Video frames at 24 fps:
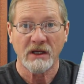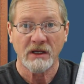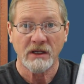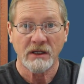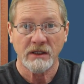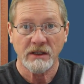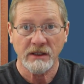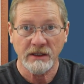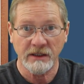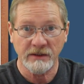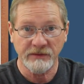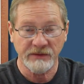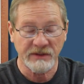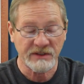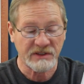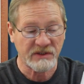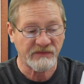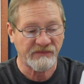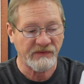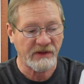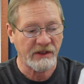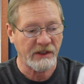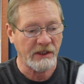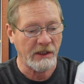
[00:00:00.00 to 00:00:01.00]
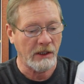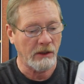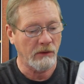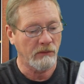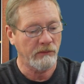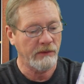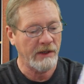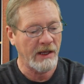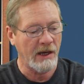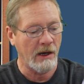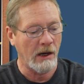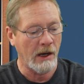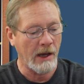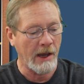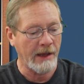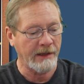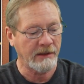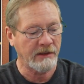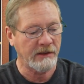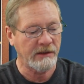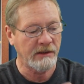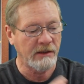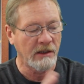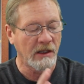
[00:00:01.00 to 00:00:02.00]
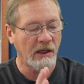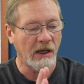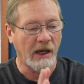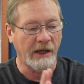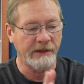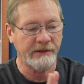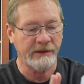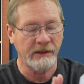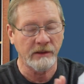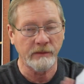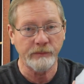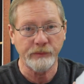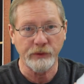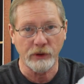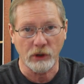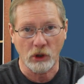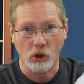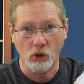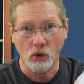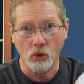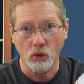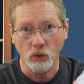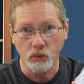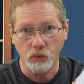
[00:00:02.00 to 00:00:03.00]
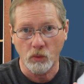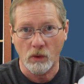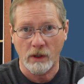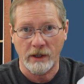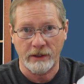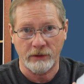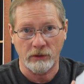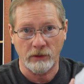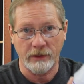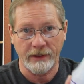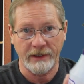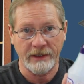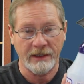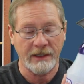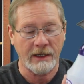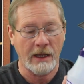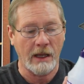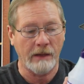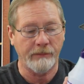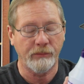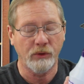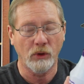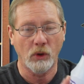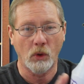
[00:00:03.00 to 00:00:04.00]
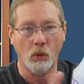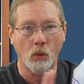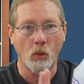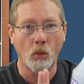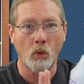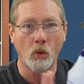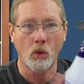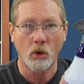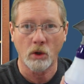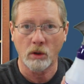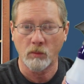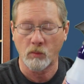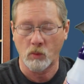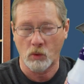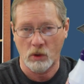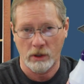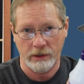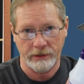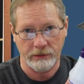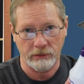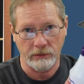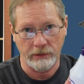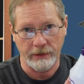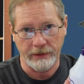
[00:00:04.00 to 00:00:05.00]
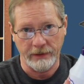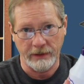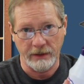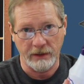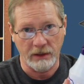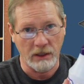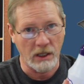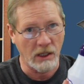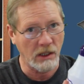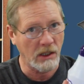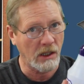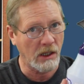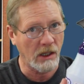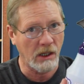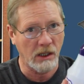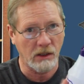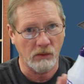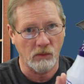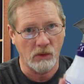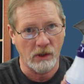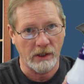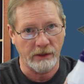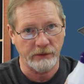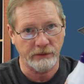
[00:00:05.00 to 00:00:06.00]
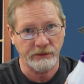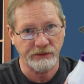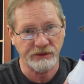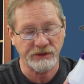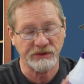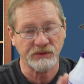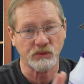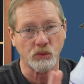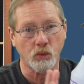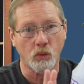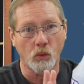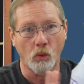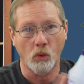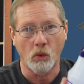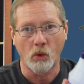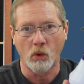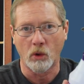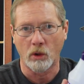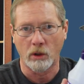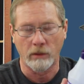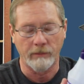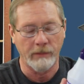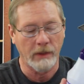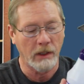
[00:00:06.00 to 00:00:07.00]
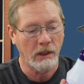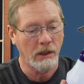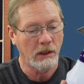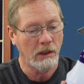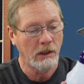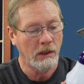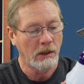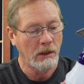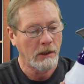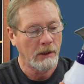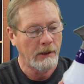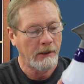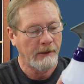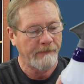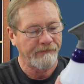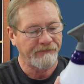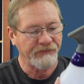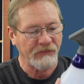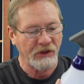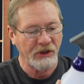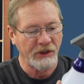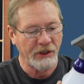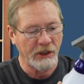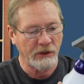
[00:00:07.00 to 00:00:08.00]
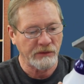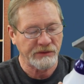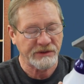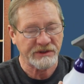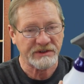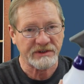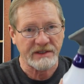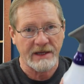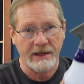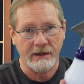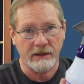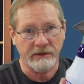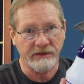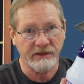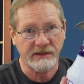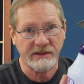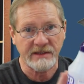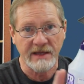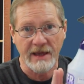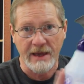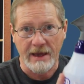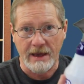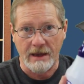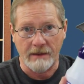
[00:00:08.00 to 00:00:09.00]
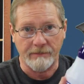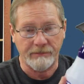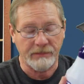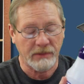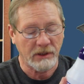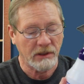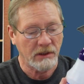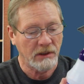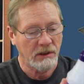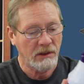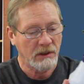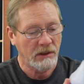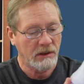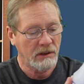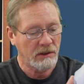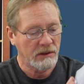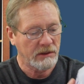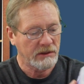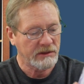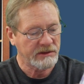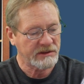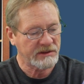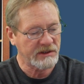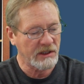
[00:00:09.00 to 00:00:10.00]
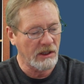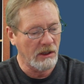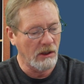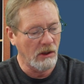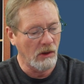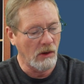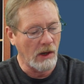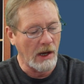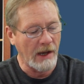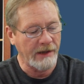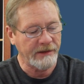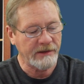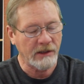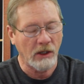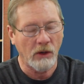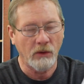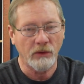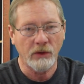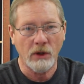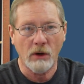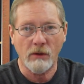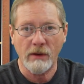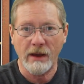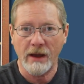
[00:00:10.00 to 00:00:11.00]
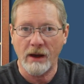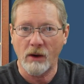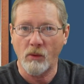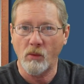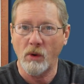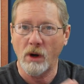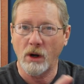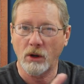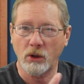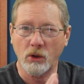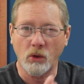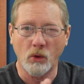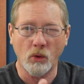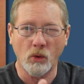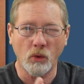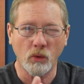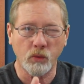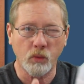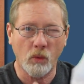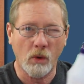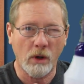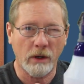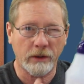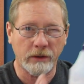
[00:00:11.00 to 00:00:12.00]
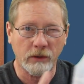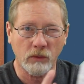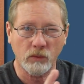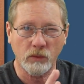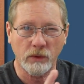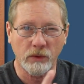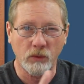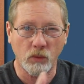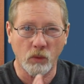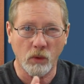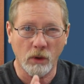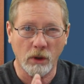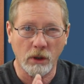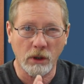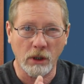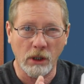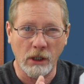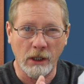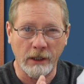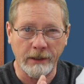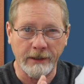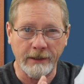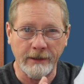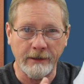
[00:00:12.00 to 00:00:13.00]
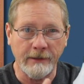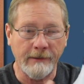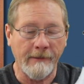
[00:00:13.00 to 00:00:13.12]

in this video. Now, I didn't put cold water in it. I put warm water in it, not hot water, just warm, just out of the tap. So I don't know how well cold water would work on it,